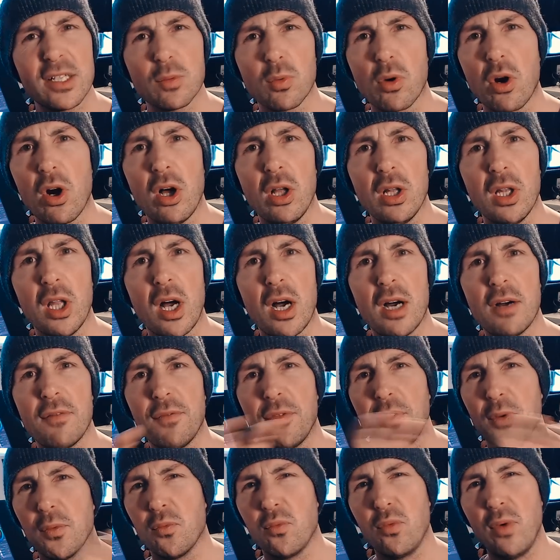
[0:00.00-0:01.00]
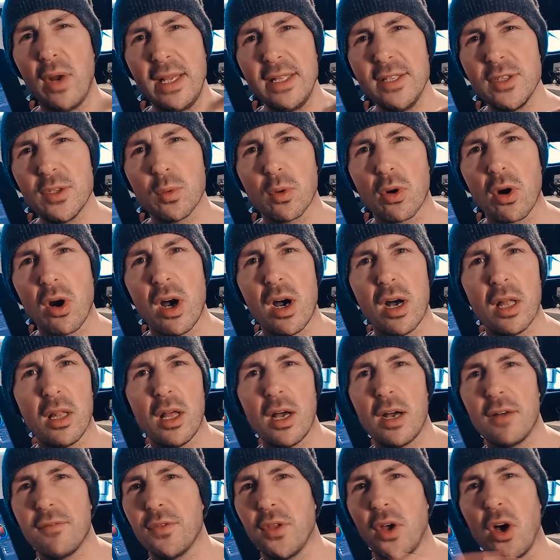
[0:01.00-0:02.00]
were all off, the reds were all
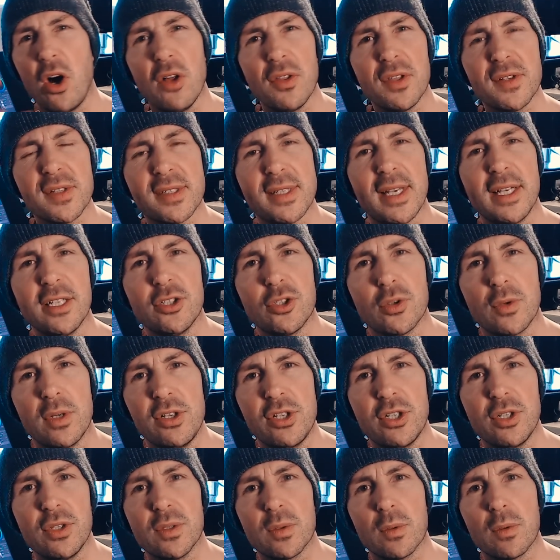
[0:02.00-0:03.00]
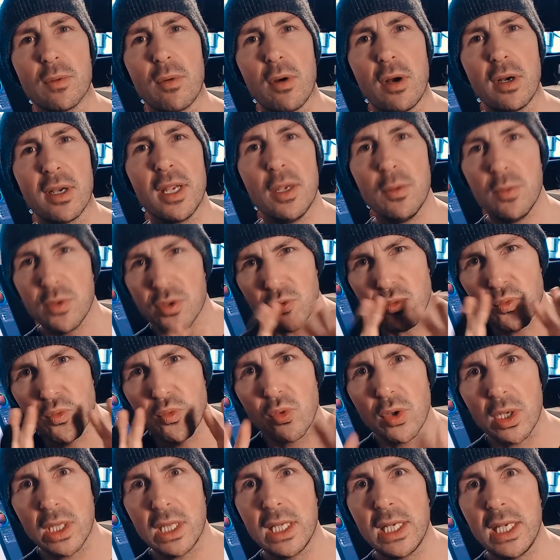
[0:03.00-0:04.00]
off, all the saturations were wrong. It was
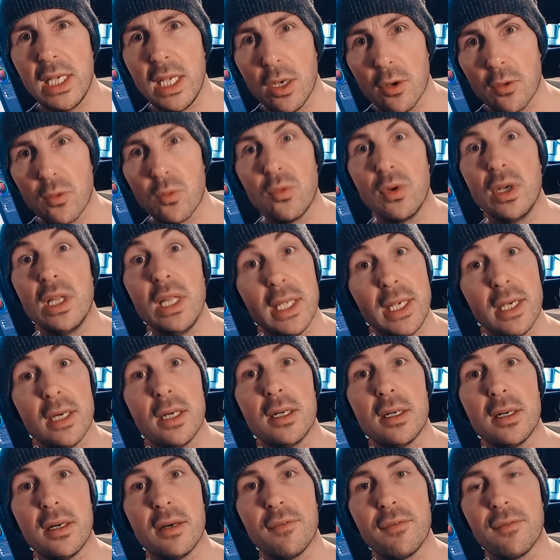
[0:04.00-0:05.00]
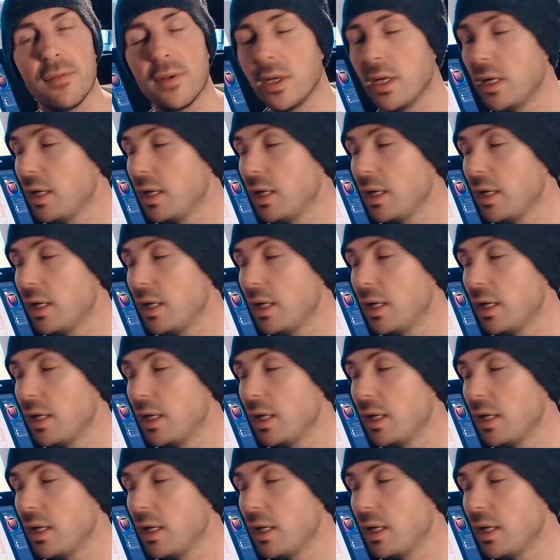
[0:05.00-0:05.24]
really, really off.